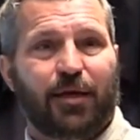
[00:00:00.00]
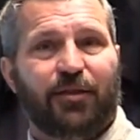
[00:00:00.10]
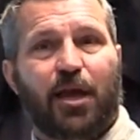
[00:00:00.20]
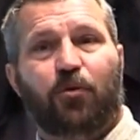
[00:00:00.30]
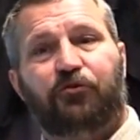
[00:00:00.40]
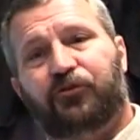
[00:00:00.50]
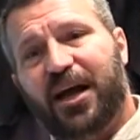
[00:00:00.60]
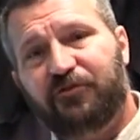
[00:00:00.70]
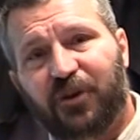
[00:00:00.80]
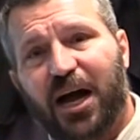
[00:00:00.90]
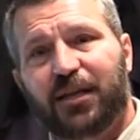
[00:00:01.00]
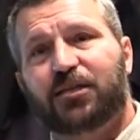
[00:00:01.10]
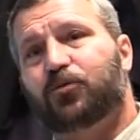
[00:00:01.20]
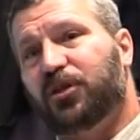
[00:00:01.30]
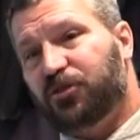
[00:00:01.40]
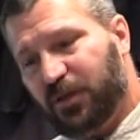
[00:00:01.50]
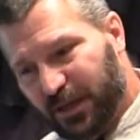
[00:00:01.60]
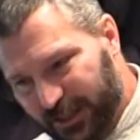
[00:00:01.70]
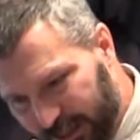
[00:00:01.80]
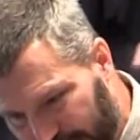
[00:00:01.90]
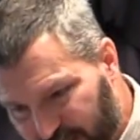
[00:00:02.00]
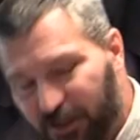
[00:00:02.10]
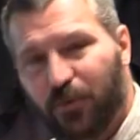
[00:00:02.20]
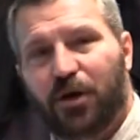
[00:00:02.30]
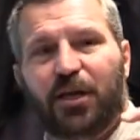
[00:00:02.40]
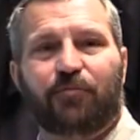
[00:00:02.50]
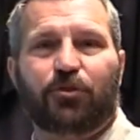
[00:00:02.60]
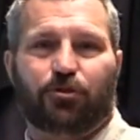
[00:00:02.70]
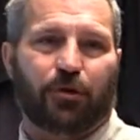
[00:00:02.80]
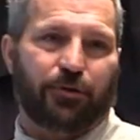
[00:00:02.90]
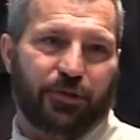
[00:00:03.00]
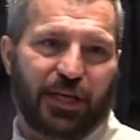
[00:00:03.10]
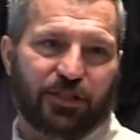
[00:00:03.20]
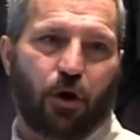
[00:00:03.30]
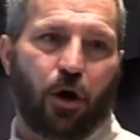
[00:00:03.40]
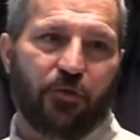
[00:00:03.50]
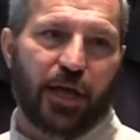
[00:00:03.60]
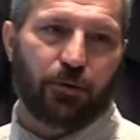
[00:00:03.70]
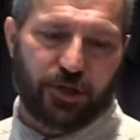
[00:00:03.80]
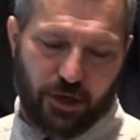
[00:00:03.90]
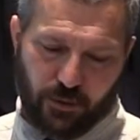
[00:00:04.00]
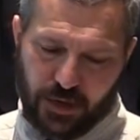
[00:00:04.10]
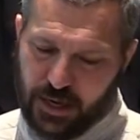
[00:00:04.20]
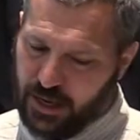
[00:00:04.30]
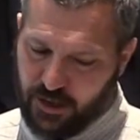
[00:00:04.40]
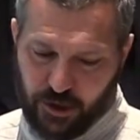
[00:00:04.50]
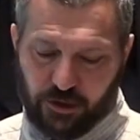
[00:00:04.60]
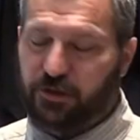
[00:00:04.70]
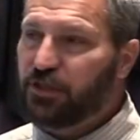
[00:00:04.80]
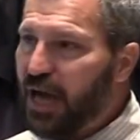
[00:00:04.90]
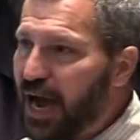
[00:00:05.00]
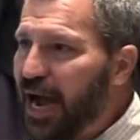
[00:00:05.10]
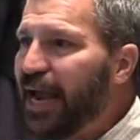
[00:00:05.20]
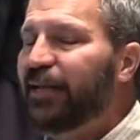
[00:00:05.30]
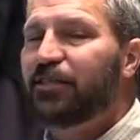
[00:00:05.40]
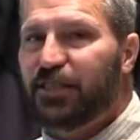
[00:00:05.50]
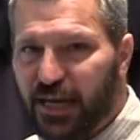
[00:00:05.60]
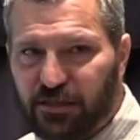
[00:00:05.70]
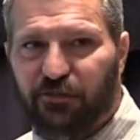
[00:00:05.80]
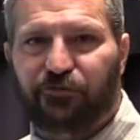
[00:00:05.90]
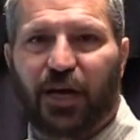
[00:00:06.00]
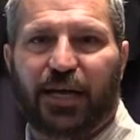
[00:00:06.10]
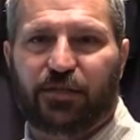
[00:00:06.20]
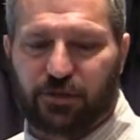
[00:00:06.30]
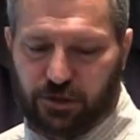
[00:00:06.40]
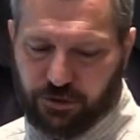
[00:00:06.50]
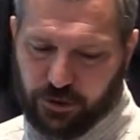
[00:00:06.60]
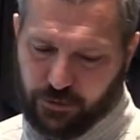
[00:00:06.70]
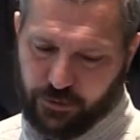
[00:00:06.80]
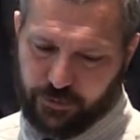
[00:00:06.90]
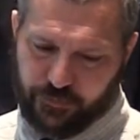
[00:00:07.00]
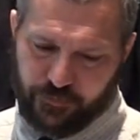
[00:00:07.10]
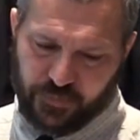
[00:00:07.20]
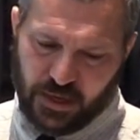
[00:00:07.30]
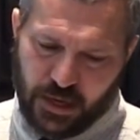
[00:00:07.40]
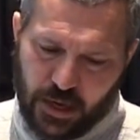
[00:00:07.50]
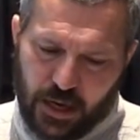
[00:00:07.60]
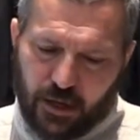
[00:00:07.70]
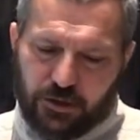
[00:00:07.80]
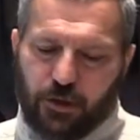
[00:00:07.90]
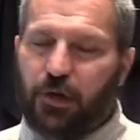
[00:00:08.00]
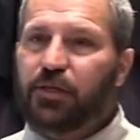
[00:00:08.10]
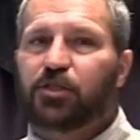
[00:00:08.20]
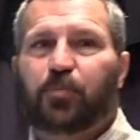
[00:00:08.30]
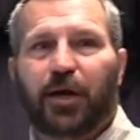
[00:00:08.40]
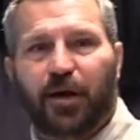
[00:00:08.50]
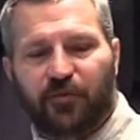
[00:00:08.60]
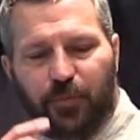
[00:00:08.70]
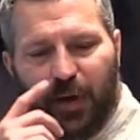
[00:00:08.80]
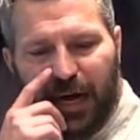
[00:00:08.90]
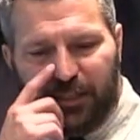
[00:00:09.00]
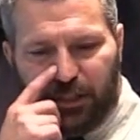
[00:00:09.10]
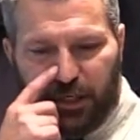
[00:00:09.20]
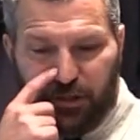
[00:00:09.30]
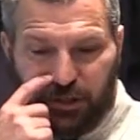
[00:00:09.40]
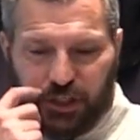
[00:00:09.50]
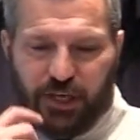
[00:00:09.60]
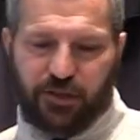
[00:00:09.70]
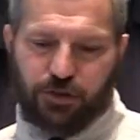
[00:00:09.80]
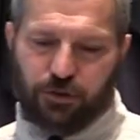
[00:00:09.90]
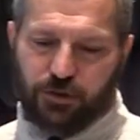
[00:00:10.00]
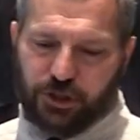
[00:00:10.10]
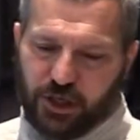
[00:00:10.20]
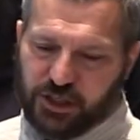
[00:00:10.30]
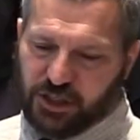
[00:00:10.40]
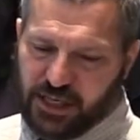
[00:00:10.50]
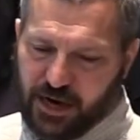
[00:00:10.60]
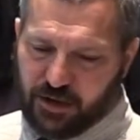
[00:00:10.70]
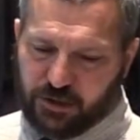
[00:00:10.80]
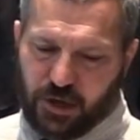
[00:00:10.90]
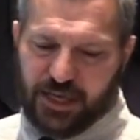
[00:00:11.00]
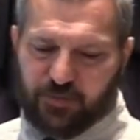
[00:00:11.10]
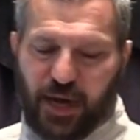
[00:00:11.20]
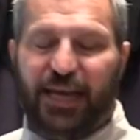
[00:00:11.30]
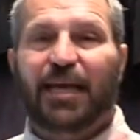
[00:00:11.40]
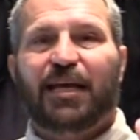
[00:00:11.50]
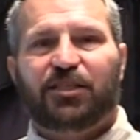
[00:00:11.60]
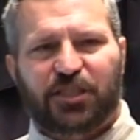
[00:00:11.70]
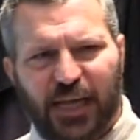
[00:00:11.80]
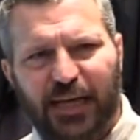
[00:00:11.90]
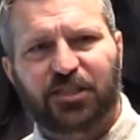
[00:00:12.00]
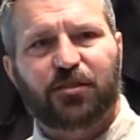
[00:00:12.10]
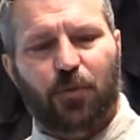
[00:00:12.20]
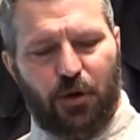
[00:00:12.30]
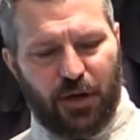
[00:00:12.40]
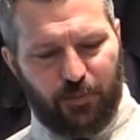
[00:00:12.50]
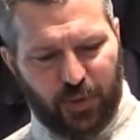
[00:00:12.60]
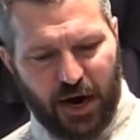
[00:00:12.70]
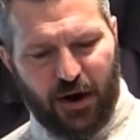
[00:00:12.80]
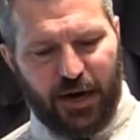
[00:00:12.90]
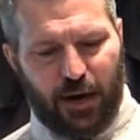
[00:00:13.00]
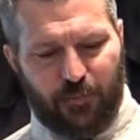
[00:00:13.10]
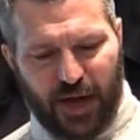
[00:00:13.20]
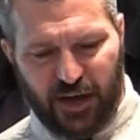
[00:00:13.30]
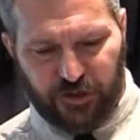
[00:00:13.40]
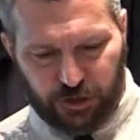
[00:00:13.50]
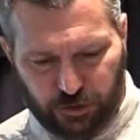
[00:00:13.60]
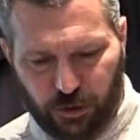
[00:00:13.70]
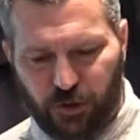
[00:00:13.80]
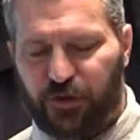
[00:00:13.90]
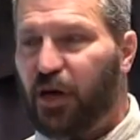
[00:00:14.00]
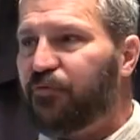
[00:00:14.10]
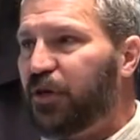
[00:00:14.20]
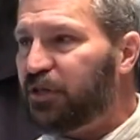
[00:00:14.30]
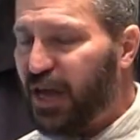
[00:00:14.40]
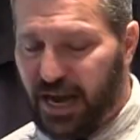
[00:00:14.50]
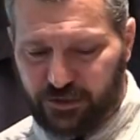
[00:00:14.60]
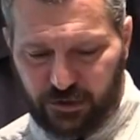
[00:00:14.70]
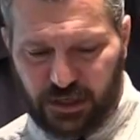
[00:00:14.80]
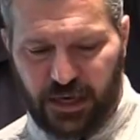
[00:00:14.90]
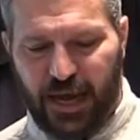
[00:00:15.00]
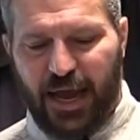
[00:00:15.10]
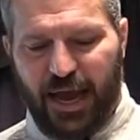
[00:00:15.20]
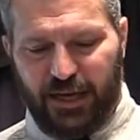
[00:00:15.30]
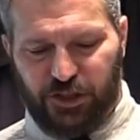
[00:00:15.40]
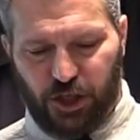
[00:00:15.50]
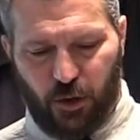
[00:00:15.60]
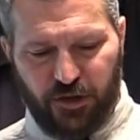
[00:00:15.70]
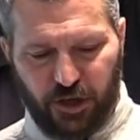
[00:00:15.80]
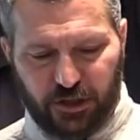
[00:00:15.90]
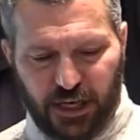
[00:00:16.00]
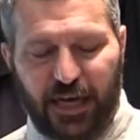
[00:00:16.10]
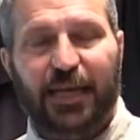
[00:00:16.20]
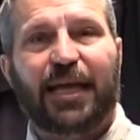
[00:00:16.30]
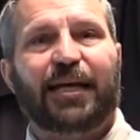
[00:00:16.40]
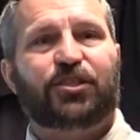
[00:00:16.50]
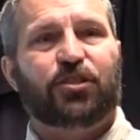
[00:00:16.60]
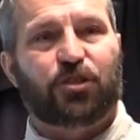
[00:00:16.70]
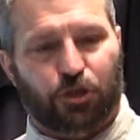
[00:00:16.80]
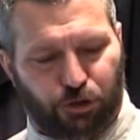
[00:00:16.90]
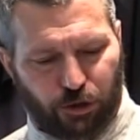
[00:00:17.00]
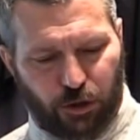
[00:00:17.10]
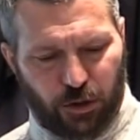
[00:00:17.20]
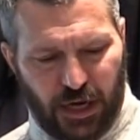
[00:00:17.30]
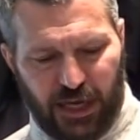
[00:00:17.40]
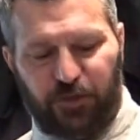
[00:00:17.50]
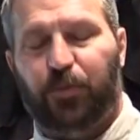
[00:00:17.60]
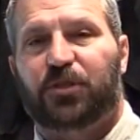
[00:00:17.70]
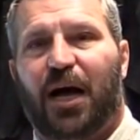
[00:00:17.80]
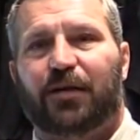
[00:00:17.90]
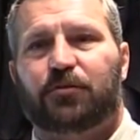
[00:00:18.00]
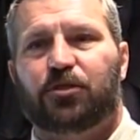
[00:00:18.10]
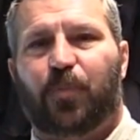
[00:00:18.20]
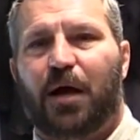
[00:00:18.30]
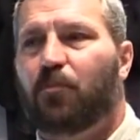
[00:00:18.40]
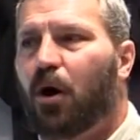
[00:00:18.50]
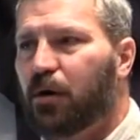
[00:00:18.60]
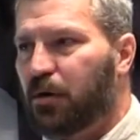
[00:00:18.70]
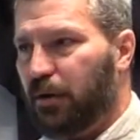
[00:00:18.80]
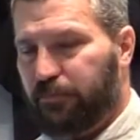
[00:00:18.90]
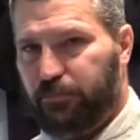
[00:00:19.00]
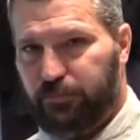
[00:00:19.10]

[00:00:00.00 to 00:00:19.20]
They will fight violence with testimony of the truth. That's all they'll do. They'll die testifying to the truth. During this period of apostasy, the true church is characterized by testimony bearing about the truth of their doctrine and showing their dedication to true gospel doctrines by martyrdom.